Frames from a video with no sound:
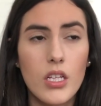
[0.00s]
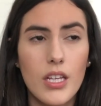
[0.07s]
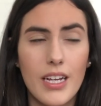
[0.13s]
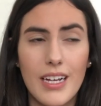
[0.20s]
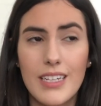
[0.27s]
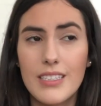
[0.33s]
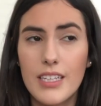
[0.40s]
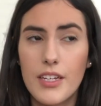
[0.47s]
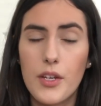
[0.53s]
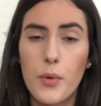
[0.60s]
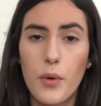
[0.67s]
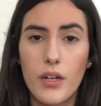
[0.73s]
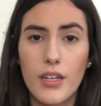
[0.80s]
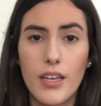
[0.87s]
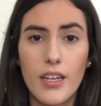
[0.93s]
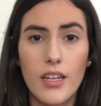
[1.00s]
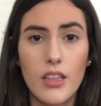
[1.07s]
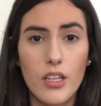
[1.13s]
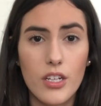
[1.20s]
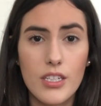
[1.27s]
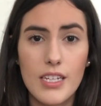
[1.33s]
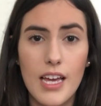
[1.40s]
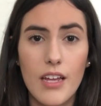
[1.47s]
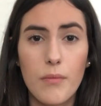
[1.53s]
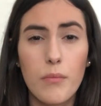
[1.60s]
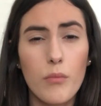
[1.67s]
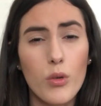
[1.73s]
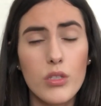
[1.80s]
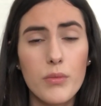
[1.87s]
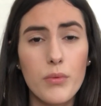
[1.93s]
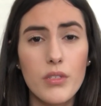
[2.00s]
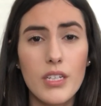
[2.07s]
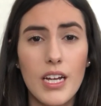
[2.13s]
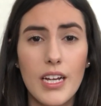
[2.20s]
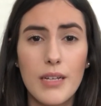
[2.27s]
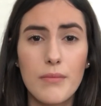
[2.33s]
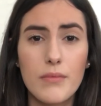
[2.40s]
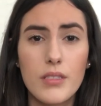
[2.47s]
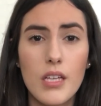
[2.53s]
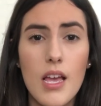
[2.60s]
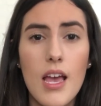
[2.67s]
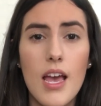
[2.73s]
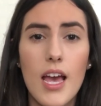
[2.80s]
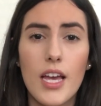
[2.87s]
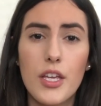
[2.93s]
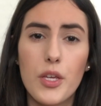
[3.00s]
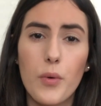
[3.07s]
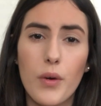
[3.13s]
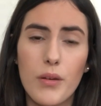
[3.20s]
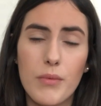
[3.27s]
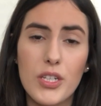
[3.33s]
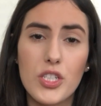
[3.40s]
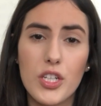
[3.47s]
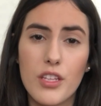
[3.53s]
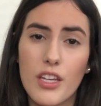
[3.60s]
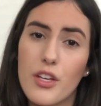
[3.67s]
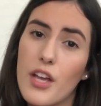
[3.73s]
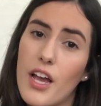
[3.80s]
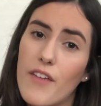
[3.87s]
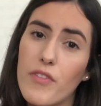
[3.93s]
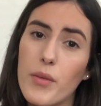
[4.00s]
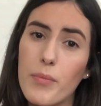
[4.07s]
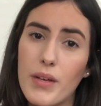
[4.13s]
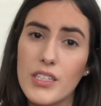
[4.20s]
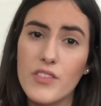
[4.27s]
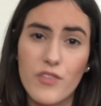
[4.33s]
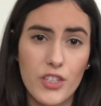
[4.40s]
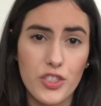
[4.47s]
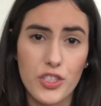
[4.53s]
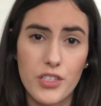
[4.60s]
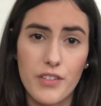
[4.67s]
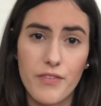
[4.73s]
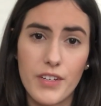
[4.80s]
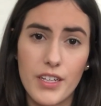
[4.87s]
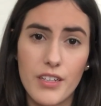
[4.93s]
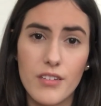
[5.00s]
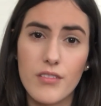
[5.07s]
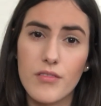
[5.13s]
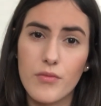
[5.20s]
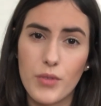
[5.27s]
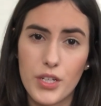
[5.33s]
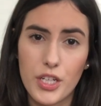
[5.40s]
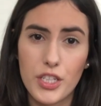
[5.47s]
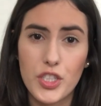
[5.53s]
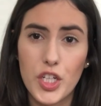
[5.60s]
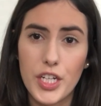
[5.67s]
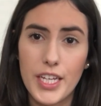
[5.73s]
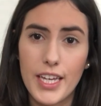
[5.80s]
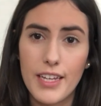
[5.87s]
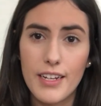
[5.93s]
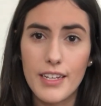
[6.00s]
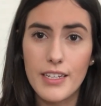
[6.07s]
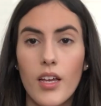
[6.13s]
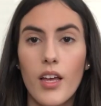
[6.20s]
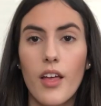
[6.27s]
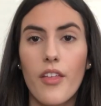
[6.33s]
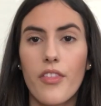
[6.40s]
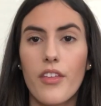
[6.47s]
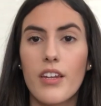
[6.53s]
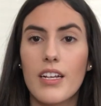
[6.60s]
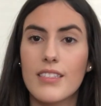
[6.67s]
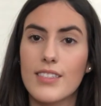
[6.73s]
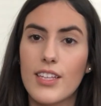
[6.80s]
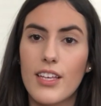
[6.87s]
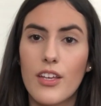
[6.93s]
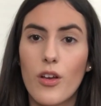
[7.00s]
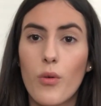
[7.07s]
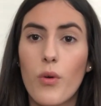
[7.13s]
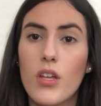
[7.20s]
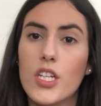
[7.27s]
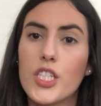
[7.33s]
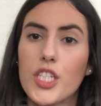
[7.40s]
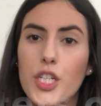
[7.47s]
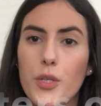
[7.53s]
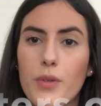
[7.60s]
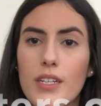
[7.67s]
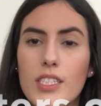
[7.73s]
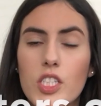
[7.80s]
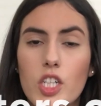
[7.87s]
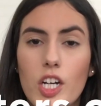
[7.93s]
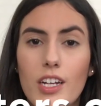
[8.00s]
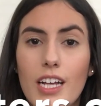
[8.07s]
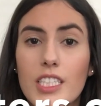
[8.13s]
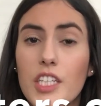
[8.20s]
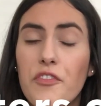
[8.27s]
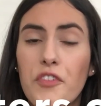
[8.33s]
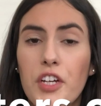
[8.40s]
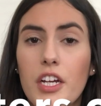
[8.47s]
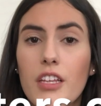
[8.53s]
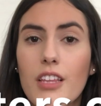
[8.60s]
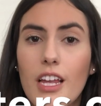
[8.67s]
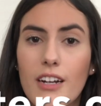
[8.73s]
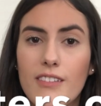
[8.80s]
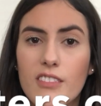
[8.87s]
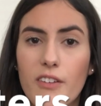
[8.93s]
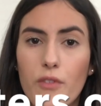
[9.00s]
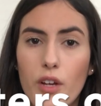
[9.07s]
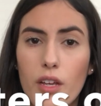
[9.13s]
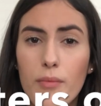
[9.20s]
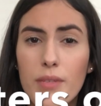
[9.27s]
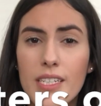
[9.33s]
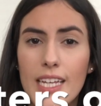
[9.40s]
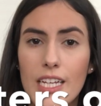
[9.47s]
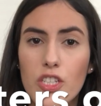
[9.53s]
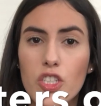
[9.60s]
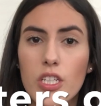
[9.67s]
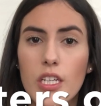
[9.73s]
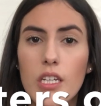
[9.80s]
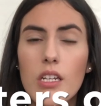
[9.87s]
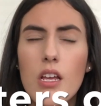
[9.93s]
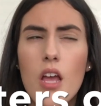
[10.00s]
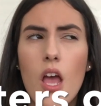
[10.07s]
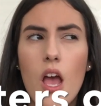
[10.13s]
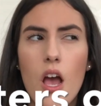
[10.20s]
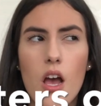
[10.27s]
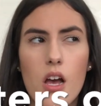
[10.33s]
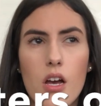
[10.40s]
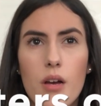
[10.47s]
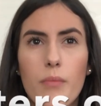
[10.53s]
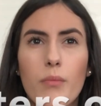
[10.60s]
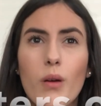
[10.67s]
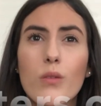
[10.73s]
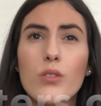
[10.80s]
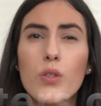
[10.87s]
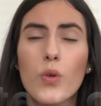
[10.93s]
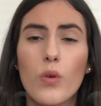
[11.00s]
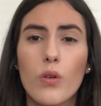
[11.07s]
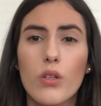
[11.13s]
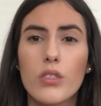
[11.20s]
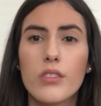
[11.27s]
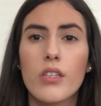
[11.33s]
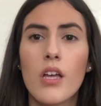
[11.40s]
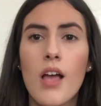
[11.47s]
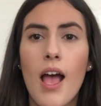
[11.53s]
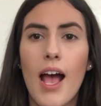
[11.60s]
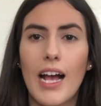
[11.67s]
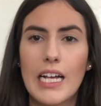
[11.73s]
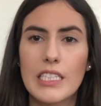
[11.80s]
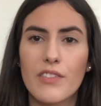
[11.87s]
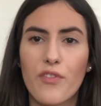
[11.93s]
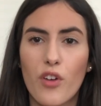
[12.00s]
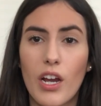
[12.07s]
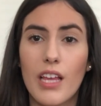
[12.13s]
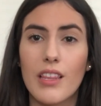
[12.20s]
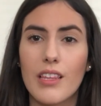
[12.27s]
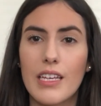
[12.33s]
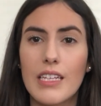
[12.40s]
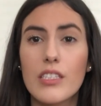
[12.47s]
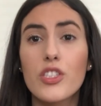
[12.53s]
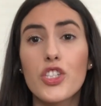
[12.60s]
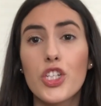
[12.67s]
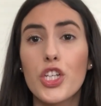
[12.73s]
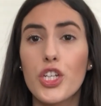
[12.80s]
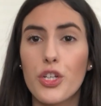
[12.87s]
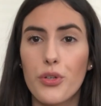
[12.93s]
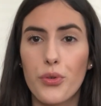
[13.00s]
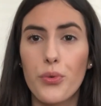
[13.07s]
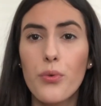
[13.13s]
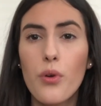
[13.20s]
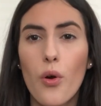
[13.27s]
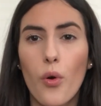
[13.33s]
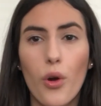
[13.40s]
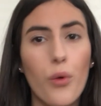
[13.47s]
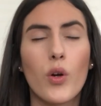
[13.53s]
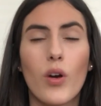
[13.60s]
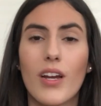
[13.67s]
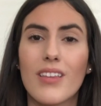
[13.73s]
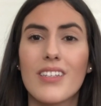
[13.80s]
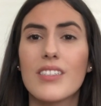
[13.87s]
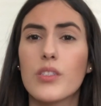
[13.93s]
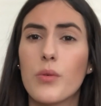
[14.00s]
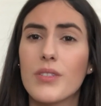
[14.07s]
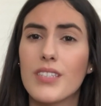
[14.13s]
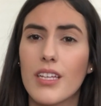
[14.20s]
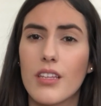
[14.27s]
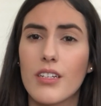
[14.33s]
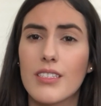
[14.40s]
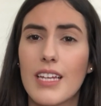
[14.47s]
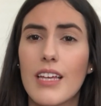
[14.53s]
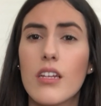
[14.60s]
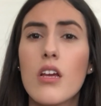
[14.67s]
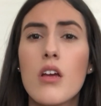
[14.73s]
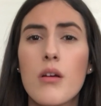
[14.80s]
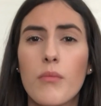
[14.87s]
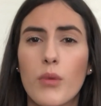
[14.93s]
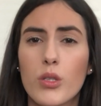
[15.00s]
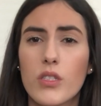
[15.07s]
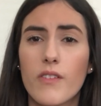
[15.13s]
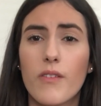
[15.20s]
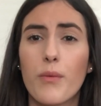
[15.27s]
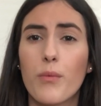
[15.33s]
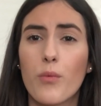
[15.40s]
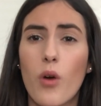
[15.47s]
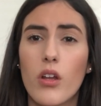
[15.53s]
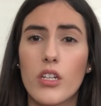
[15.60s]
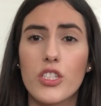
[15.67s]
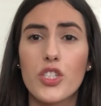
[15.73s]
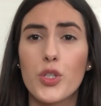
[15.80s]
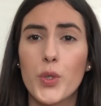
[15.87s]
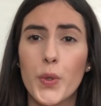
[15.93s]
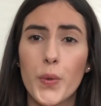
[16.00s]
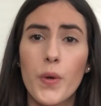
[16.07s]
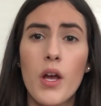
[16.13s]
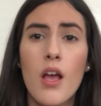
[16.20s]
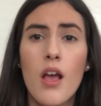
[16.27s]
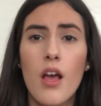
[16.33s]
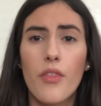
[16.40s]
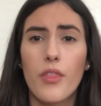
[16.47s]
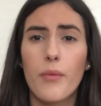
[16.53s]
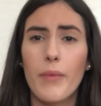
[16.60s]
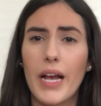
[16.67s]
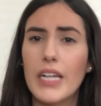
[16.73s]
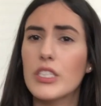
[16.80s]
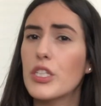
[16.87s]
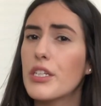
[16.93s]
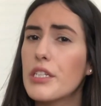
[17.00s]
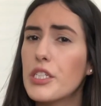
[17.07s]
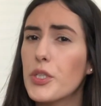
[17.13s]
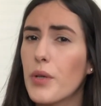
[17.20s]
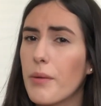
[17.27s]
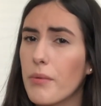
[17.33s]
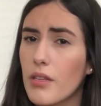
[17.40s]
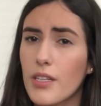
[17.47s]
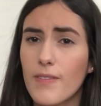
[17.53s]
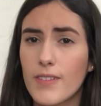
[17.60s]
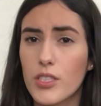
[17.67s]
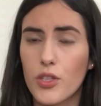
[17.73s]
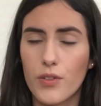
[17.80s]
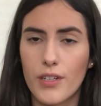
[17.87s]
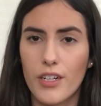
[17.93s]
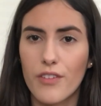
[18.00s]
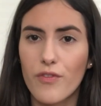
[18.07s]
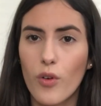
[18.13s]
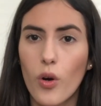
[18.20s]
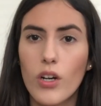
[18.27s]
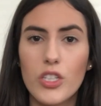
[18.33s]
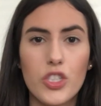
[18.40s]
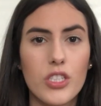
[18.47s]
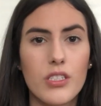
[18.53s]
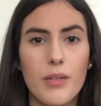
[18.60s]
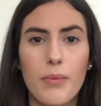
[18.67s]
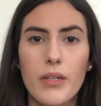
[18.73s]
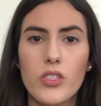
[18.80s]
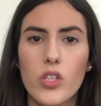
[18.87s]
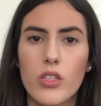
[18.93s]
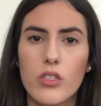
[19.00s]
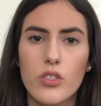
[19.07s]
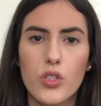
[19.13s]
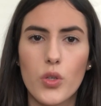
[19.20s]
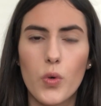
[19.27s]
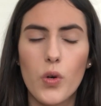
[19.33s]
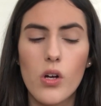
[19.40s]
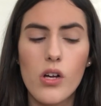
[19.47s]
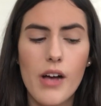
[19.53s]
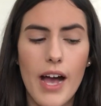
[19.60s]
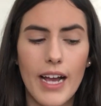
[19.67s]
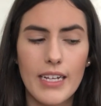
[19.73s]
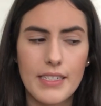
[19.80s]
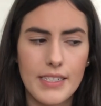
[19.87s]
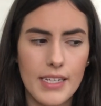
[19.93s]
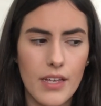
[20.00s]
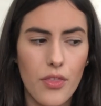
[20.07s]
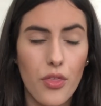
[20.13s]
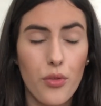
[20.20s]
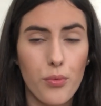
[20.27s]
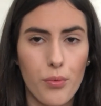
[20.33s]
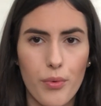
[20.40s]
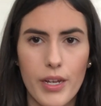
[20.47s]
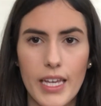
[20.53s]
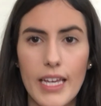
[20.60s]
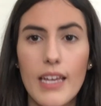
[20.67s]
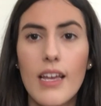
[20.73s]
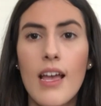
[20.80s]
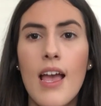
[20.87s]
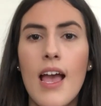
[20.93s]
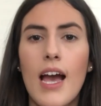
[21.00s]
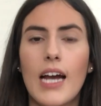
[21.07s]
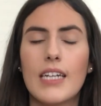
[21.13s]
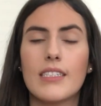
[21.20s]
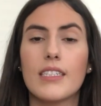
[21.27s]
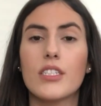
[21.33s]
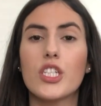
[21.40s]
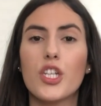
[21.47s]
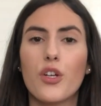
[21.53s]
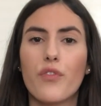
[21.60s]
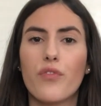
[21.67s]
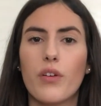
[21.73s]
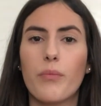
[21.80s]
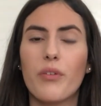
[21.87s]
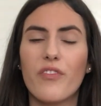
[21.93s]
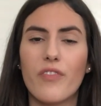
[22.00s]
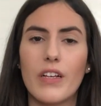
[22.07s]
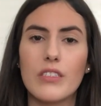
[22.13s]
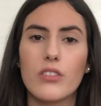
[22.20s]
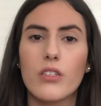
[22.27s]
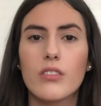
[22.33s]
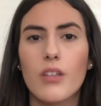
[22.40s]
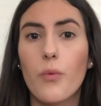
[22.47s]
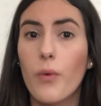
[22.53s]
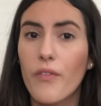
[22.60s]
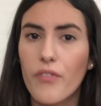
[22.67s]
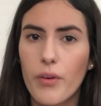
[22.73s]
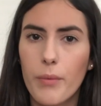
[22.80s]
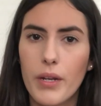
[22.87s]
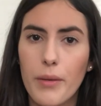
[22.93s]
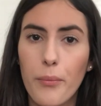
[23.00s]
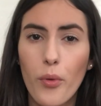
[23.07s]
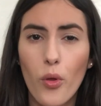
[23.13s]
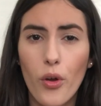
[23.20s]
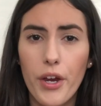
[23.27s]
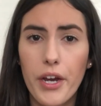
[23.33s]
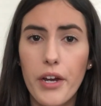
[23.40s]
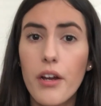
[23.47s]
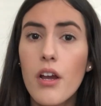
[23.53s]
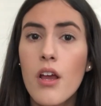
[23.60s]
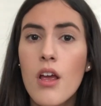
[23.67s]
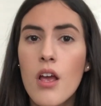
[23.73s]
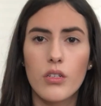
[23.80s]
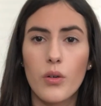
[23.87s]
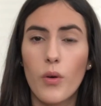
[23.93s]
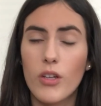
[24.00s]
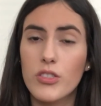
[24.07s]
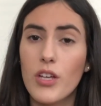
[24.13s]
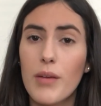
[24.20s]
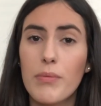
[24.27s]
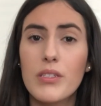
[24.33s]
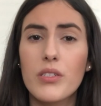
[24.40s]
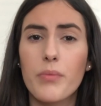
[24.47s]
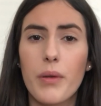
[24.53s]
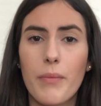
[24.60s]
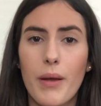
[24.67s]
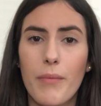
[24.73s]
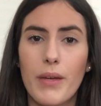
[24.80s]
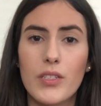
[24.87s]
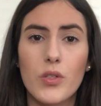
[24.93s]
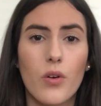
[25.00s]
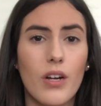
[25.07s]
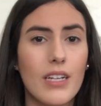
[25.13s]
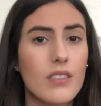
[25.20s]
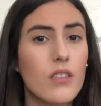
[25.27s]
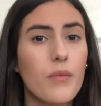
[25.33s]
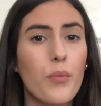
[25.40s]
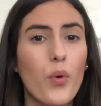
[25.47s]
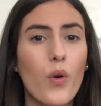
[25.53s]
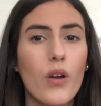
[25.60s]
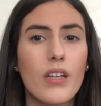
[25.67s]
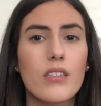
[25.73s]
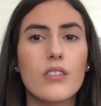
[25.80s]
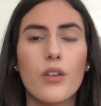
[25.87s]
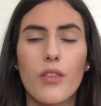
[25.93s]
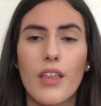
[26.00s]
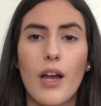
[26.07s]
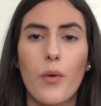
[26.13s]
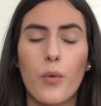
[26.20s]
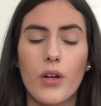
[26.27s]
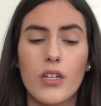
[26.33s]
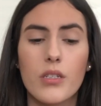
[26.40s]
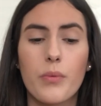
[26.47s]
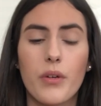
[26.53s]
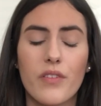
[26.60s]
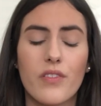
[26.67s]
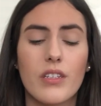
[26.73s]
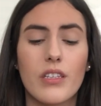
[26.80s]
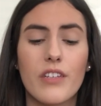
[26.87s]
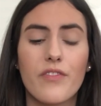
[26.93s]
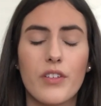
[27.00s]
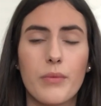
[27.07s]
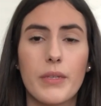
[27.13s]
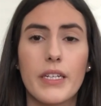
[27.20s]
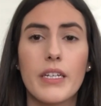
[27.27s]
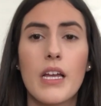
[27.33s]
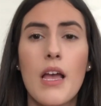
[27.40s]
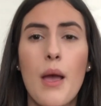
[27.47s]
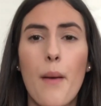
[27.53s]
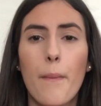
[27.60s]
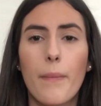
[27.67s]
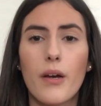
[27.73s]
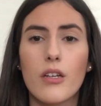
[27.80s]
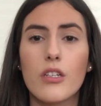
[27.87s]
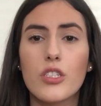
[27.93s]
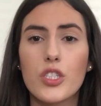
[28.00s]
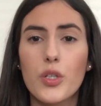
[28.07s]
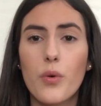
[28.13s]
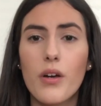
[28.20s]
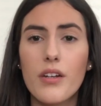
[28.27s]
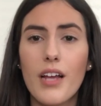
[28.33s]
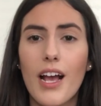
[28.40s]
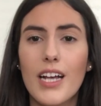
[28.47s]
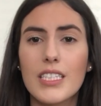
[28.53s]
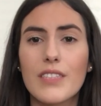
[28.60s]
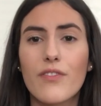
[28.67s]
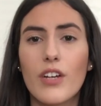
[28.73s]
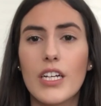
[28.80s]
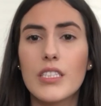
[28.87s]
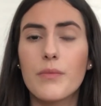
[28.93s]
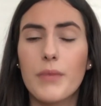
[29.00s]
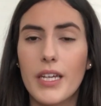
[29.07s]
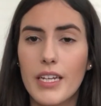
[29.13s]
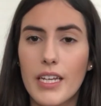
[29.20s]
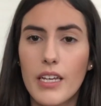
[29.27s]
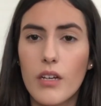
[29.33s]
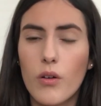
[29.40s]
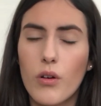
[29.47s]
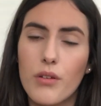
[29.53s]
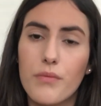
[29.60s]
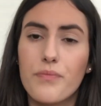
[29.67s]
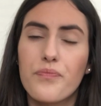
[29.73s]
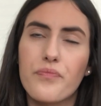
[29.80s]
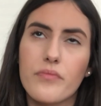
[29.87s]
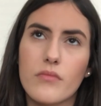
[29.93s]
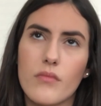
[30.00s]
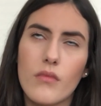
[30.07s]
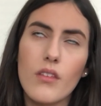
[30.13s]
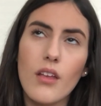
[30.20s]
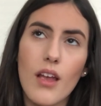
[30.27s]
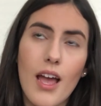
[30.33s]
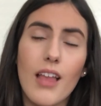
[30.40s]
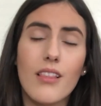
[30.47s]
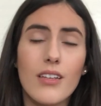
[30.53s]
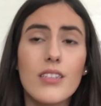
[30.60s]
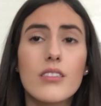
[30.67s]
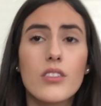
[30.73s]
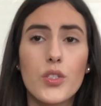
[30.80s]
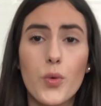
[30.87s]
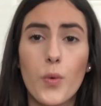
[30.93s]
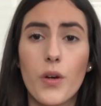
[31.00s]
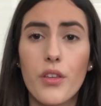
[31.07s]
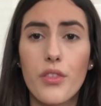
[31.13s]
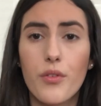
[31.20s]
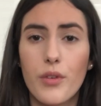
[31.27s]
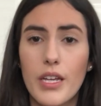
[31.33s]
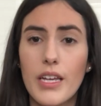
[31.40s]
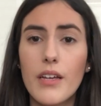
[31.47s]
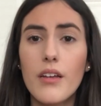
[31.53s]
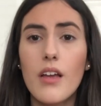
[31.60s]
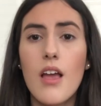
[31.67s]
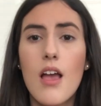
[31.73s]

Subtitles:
Like I said, you want to get it looked at multiple times, and you want to make sure that you have the best version of it when you're turning it in. The next thing you'll want to do is start asking for your letters of recommendation. Most schools ask for at least 2, or at least the ones I looked at, most of them wanted 2. The max you can do, I believe, is 3 or 4. It just depends on the school. I did 3. I did 2 from professors and 1 from an employer, who also happened to be my mentor at some point, so that worked perfectly for me. But you do want to ask for as many, or at least 2 or 3.